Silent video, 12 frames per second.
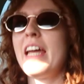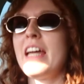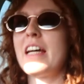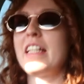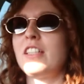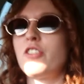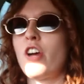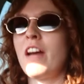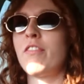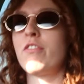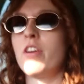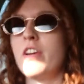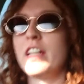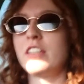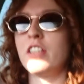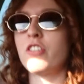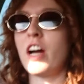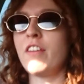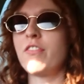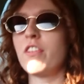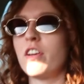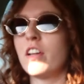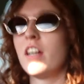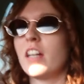Here, there's a drive-through, it's the
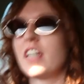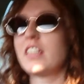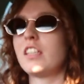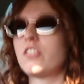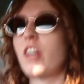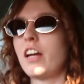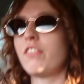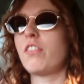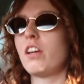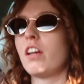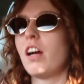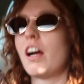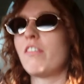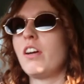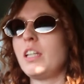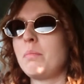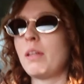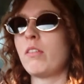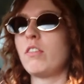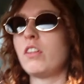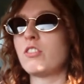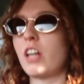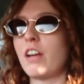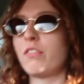drive-through, it's the drive-through. I've only been through
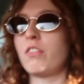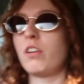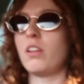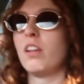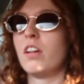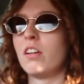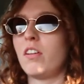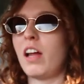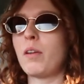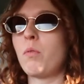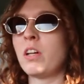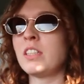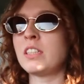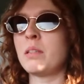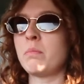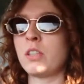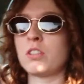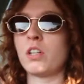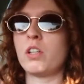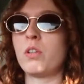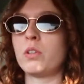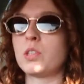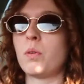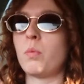the drive-through like once in
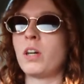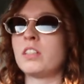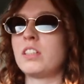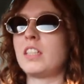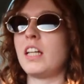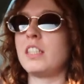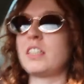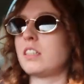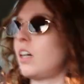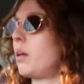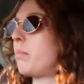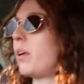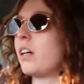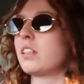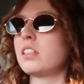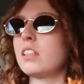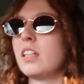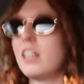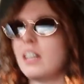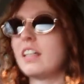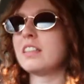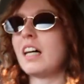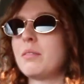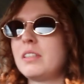McDonald's, once in Starbucks,
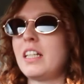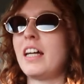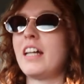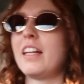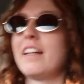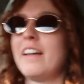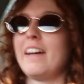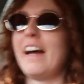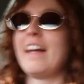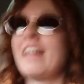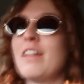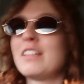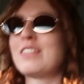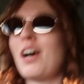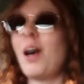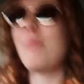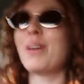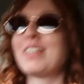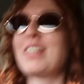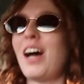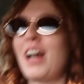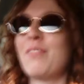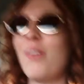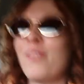and that's it and then Starbucks
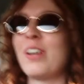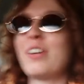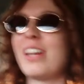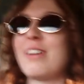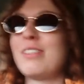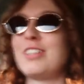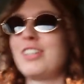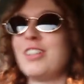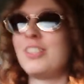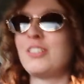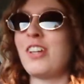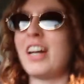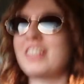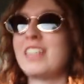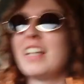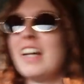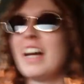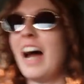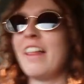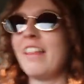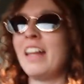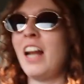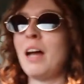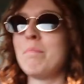time, oh my god, I was so stressed. And
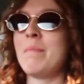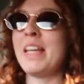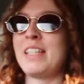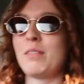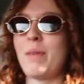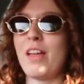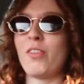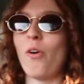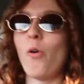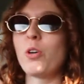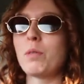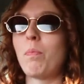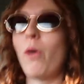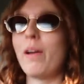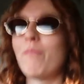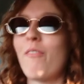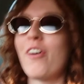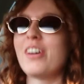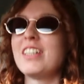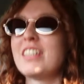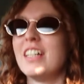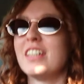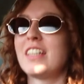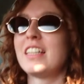then I missed where the order point was,
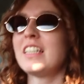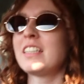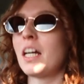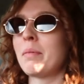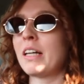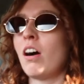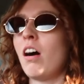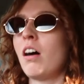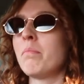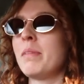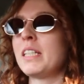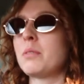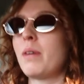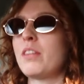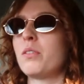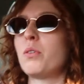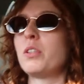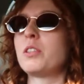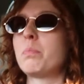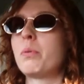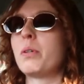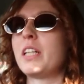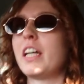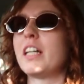this time I can't miss where the order
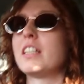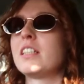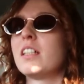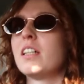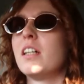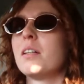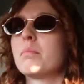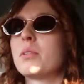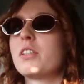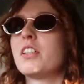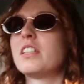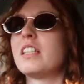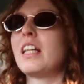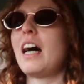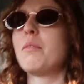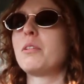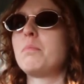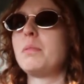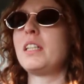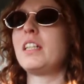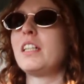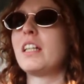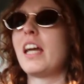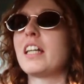point is because that would
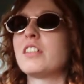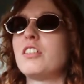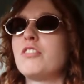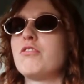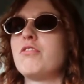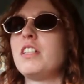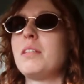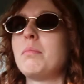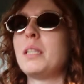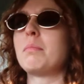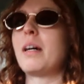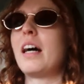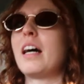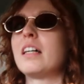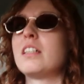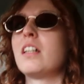be extremely bad.